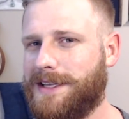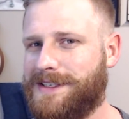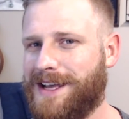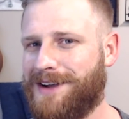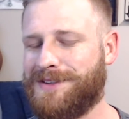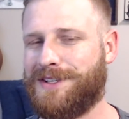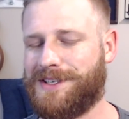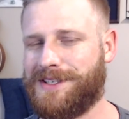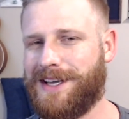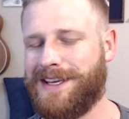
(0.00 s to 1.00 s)
It sounds
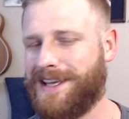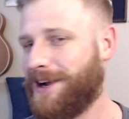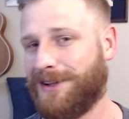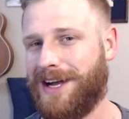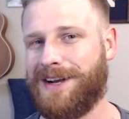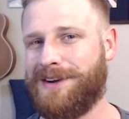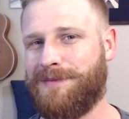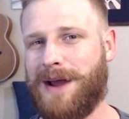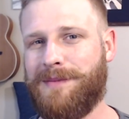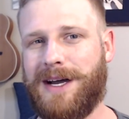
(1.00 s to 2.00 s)
just like Carolina
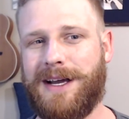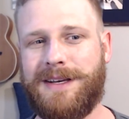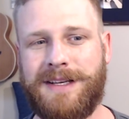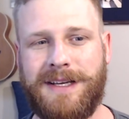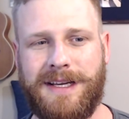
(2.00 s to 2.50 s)
in my mind,